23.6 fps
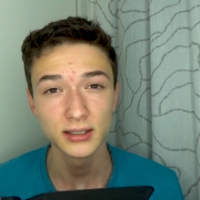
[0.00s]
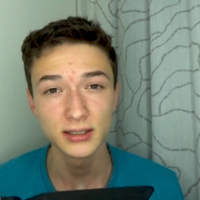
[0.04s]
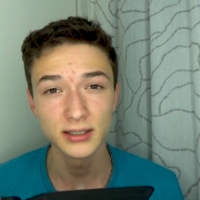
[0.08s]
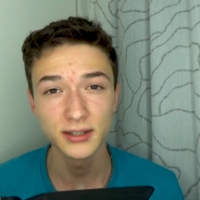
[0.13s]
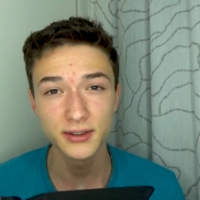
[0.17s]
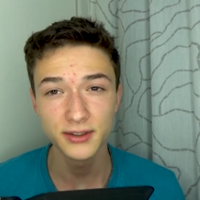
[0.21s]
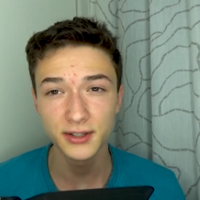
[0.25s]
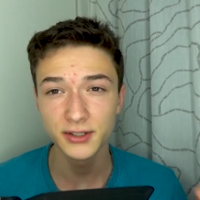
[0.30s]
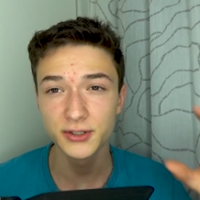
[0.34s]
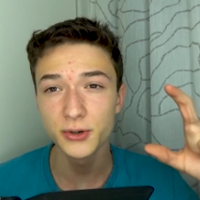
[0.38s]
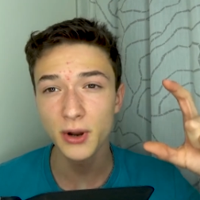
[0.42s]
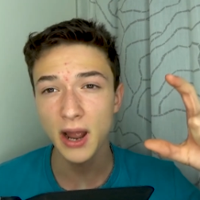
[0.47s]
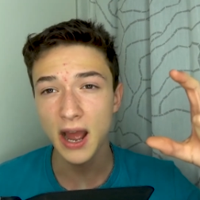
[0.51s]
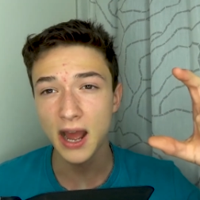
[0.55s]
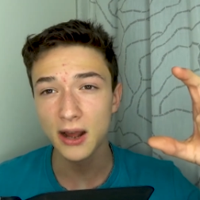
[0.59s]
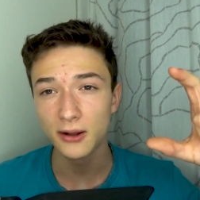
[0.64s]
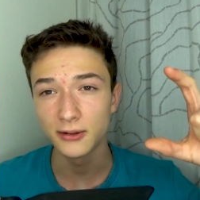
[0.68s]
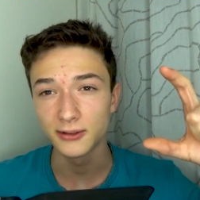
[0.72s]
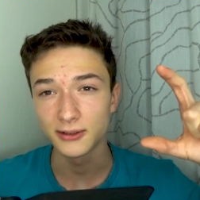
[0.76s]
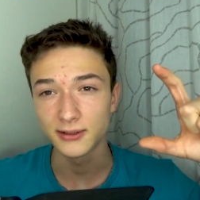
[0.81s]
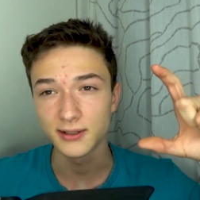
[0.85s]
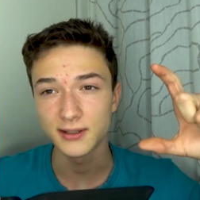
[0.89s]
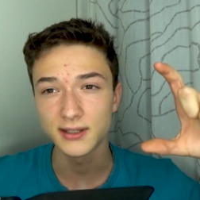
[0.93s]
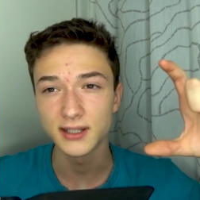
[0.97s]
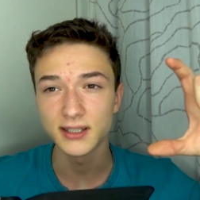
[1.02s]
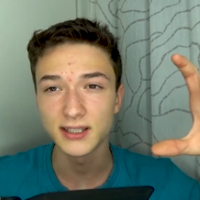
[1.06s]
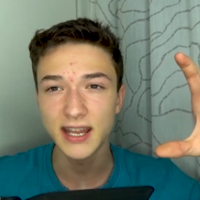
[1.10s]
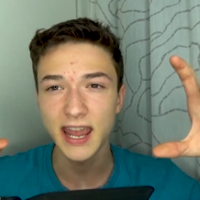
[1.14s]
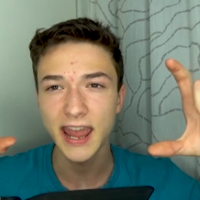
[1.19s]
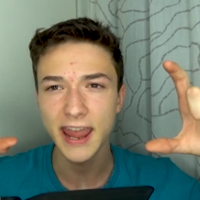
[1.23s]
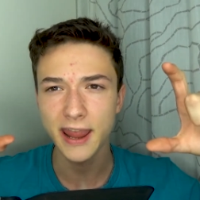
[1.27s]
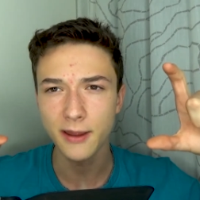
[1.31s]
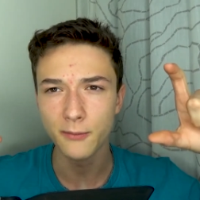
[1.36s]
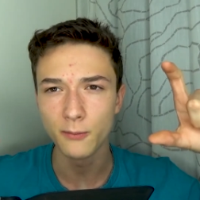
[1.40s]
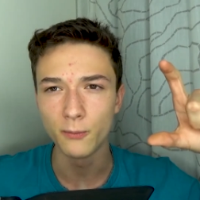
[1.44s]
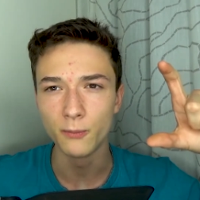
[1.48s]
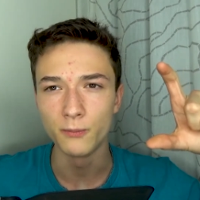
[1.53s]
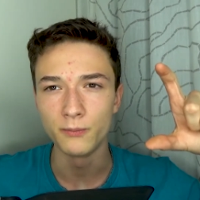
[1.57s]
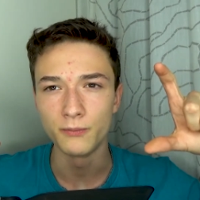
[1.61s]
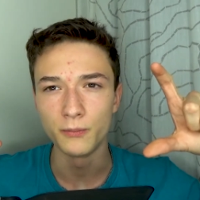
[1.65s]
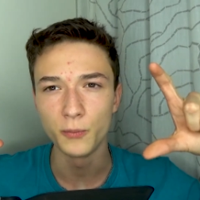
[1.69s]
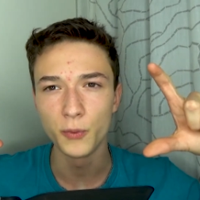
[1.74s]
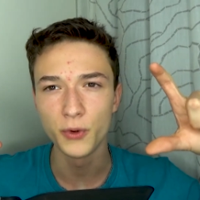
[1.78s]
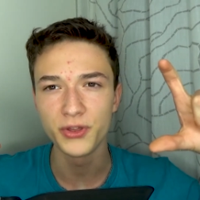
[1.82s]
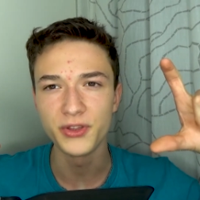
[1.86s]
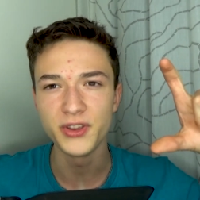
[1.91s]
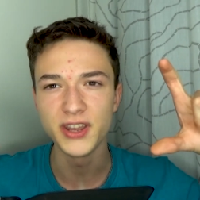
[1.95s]
the two owls that came
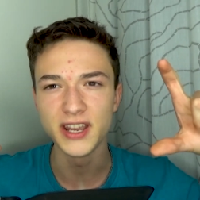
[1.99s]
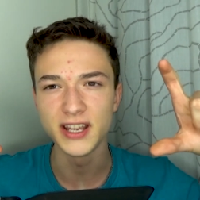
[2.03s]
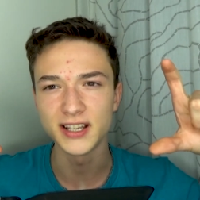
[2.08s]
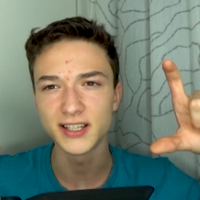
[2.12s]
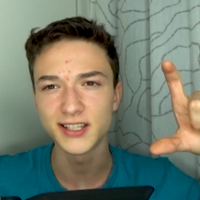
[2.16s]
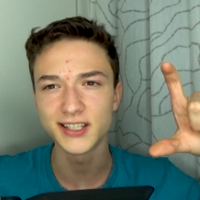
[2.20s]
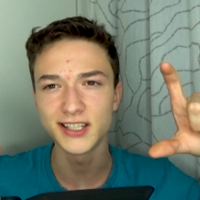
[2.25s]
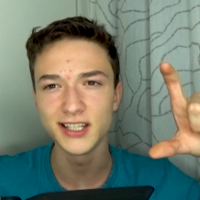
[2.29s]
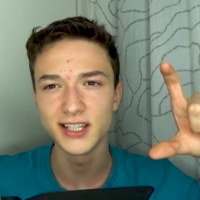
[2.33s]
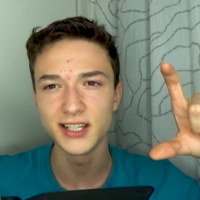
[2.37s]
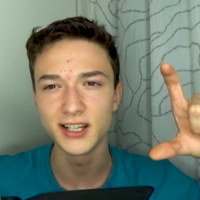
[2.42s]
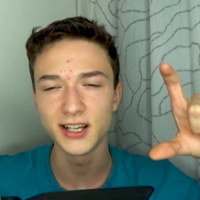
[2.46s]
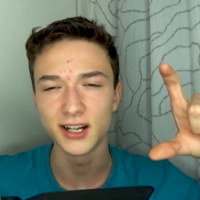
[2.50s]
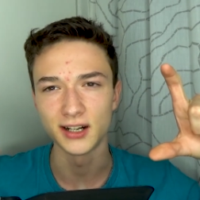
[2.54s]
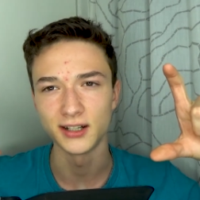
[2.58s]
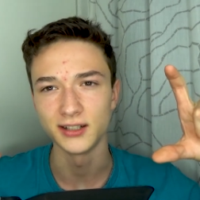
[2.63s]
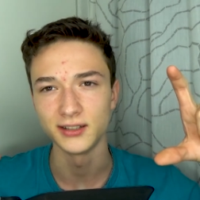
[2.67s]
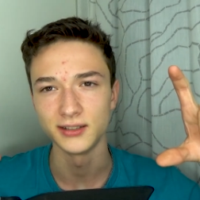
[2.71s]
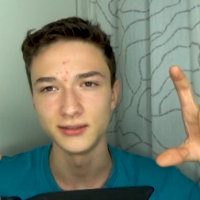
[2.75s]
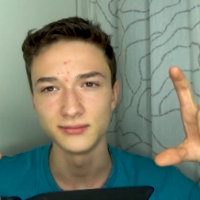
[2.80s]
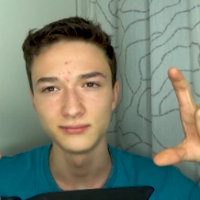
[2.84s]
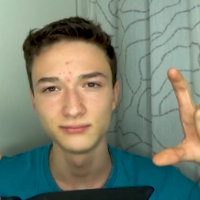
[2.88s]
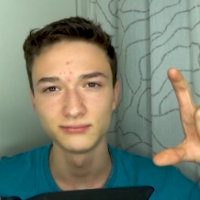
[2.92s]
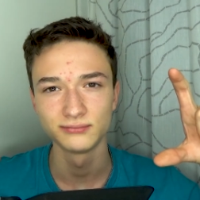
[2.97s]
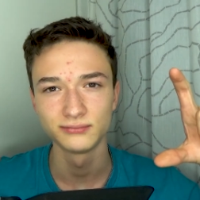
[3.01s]
with the SD card